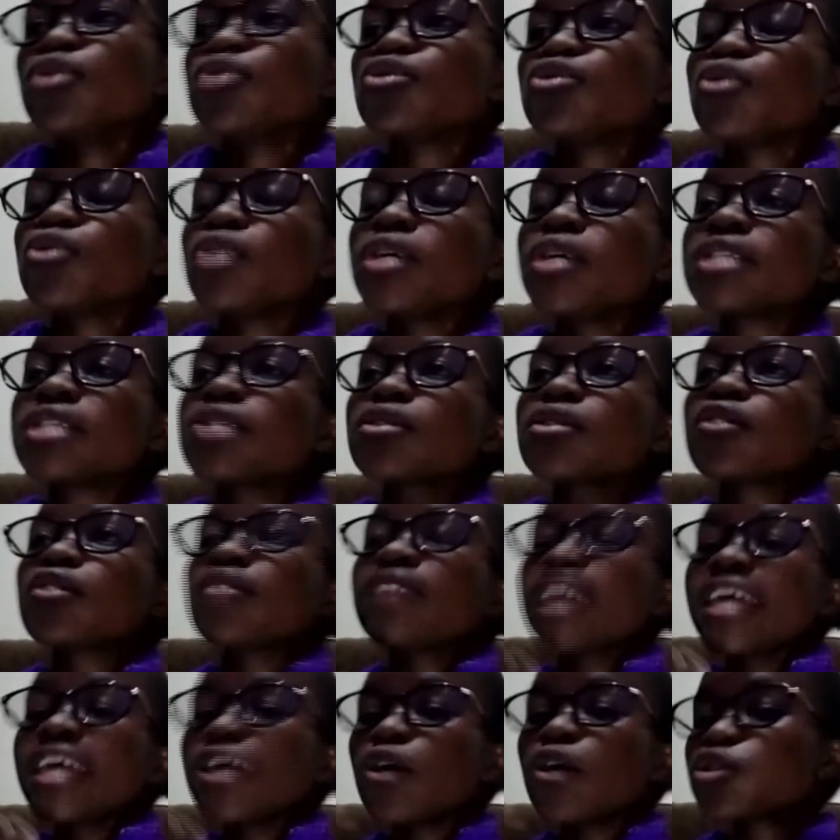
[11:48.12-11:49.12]
So it sort of
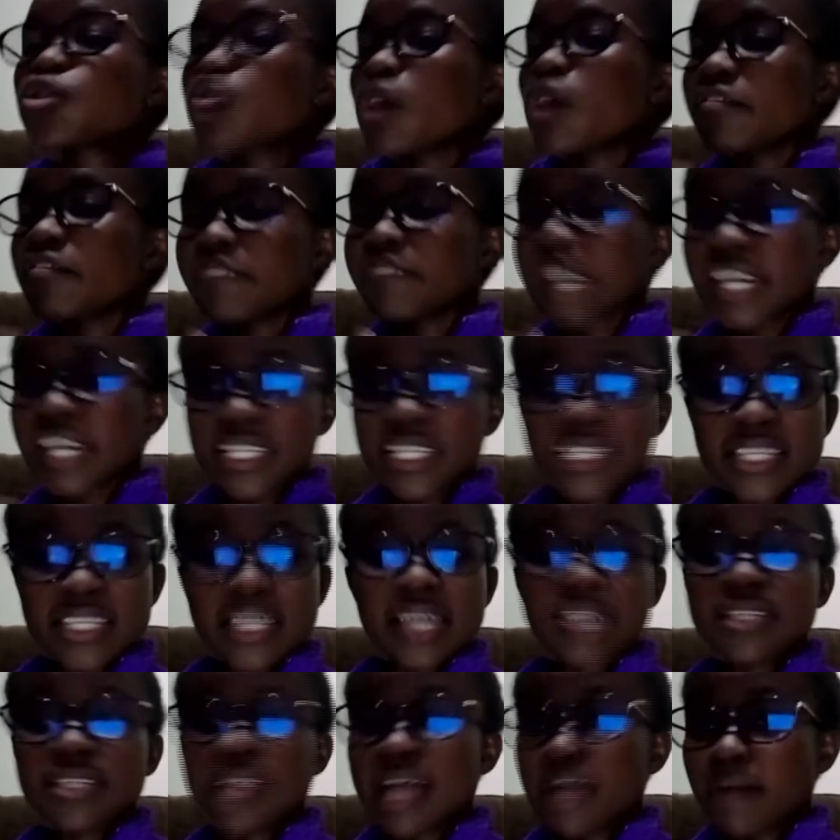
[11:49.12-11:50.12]
like also
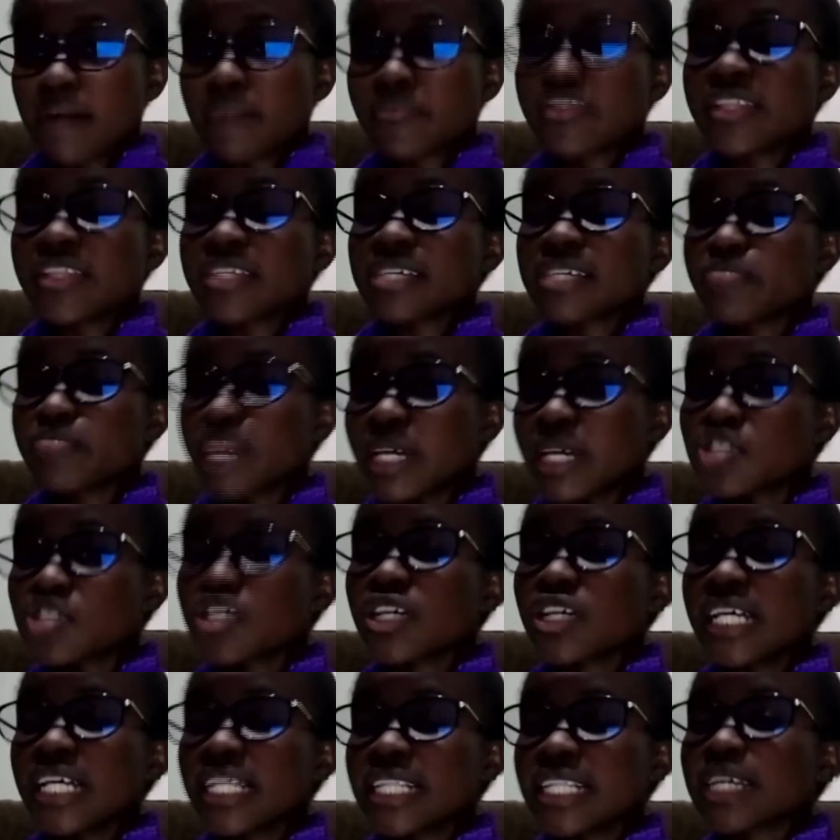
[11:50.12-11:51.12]
affected um, this
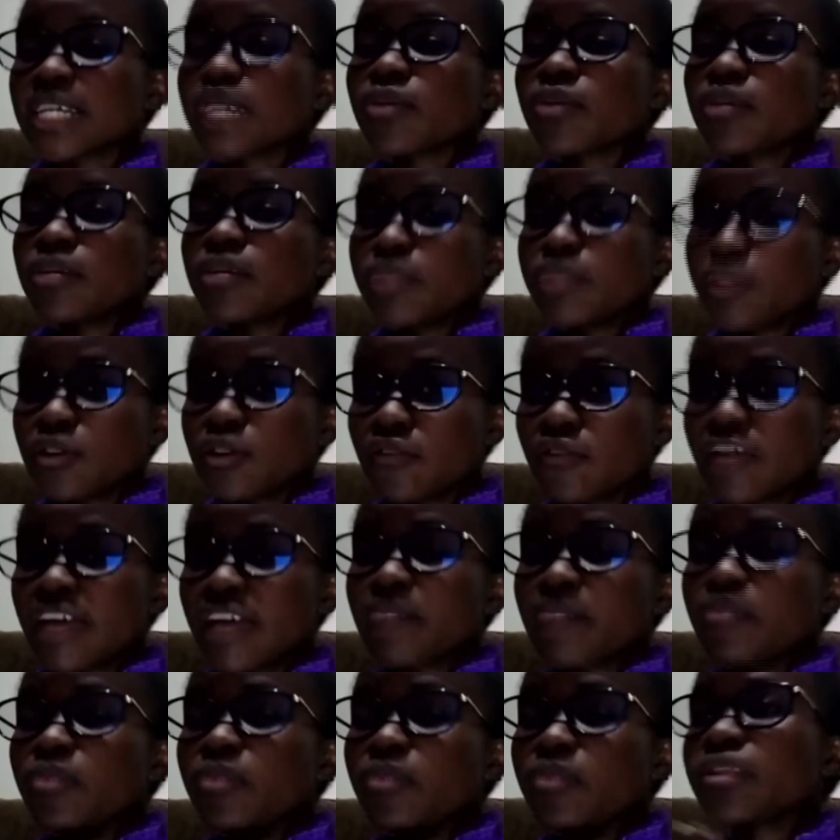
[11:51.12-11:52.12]
mental health and well-being of
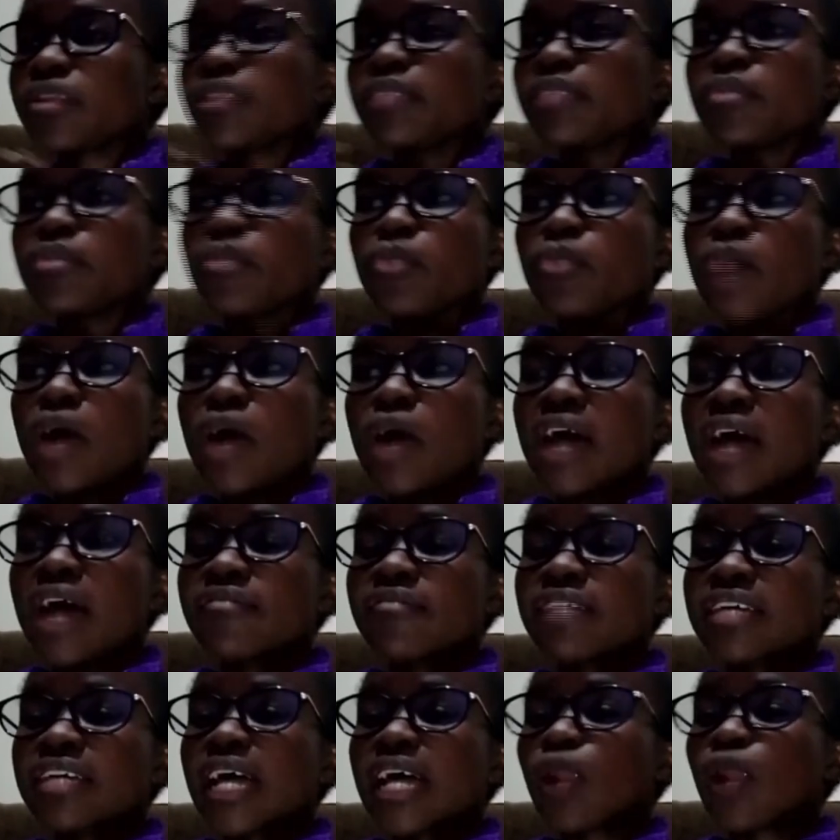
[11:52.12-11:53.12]
young people. The people
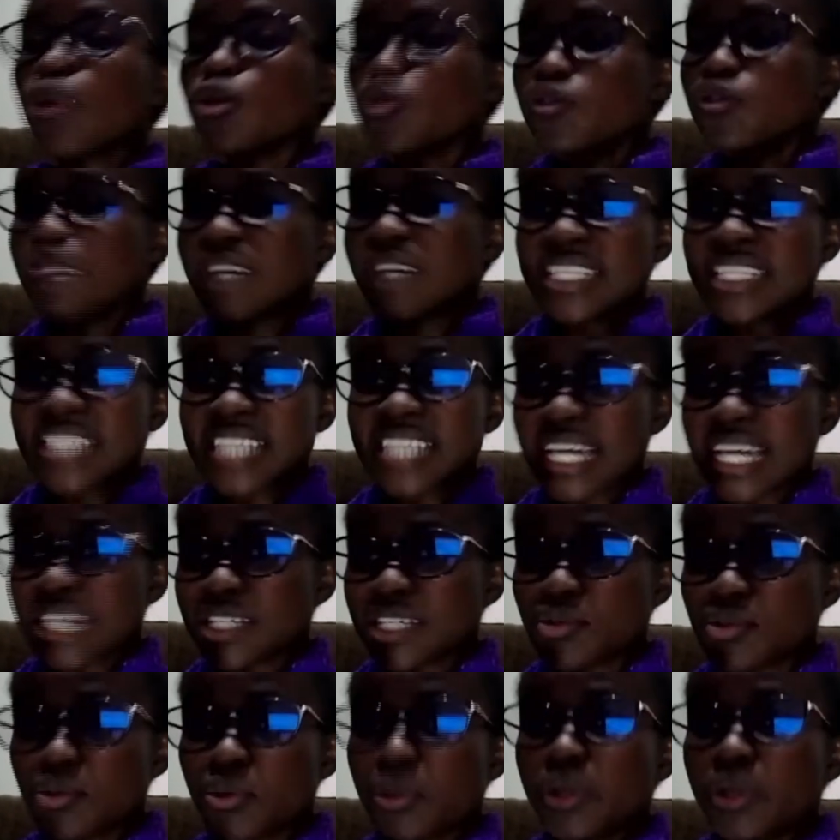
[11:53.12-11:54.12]
having a lot of
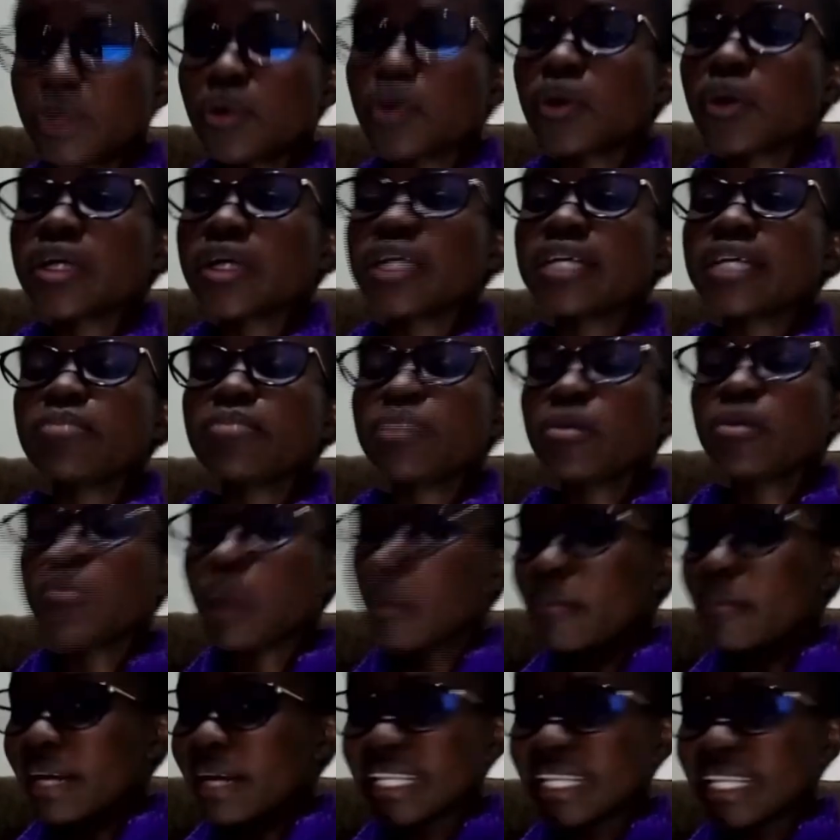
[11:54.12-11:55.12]
anxiety going on.
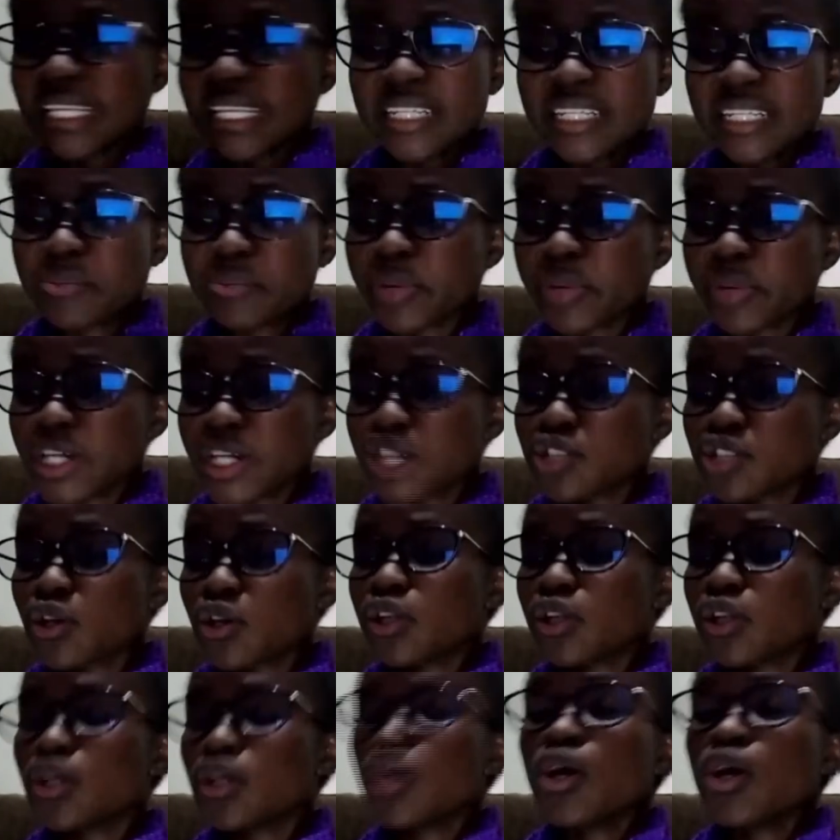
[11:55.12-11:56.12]
People are battling
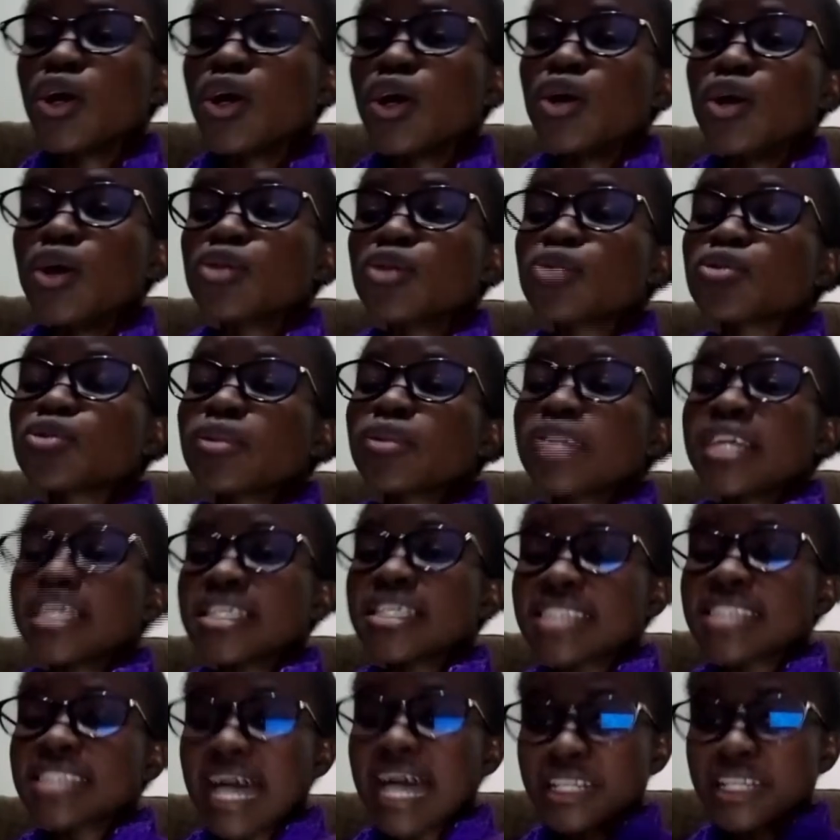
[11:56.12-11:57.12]
depression. So
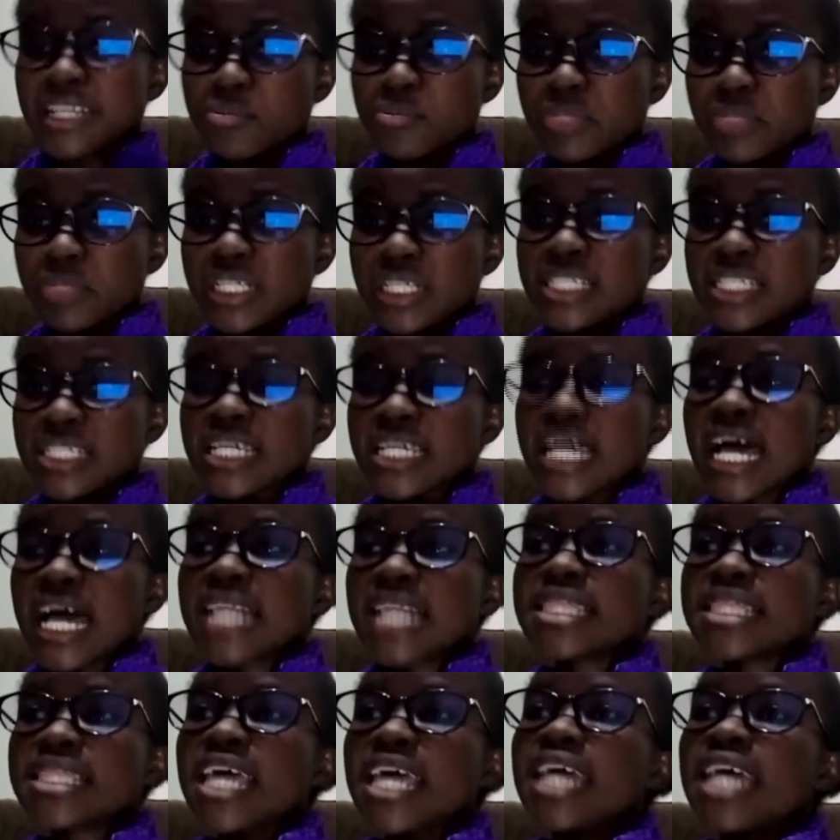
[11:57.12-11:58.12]
there's that bit.
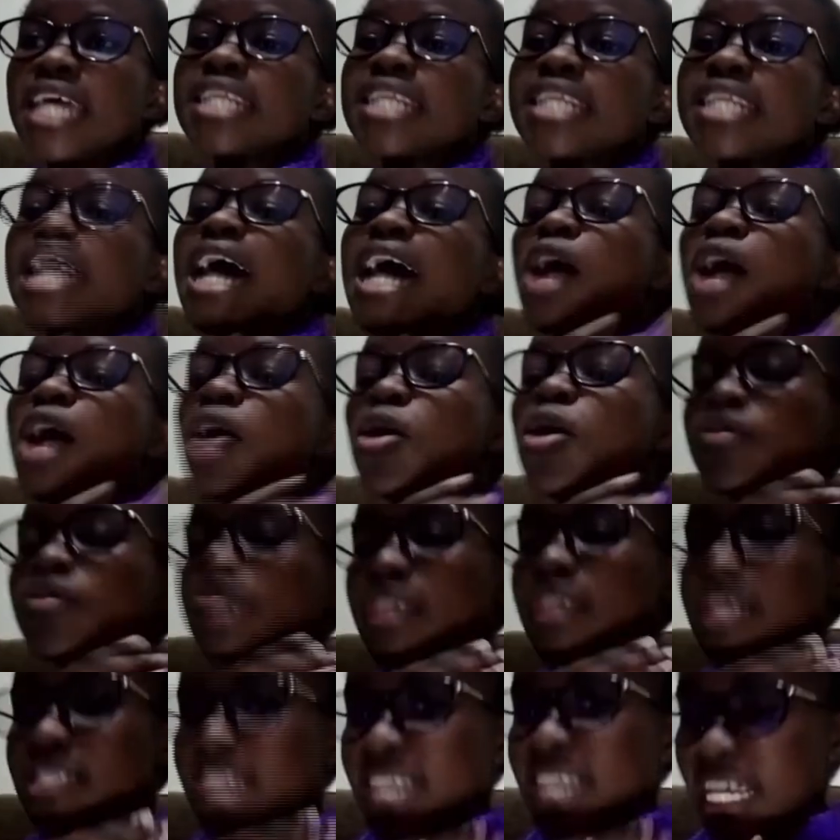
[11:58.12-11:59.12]
And then now
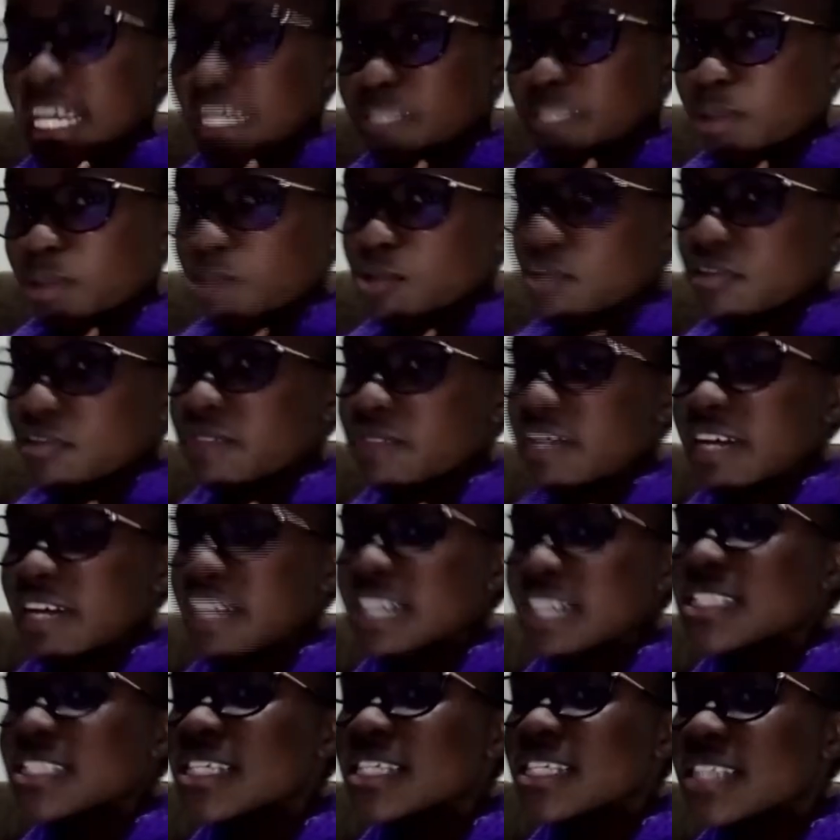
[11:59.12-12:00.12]
there's the aspect of the
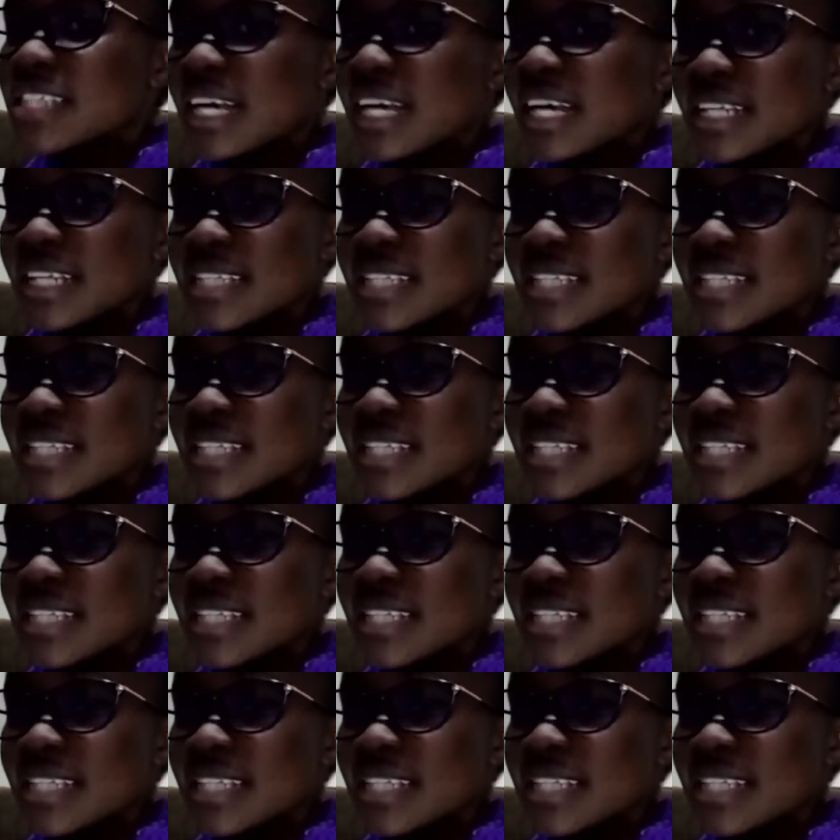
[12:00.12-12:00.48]
vaccine that has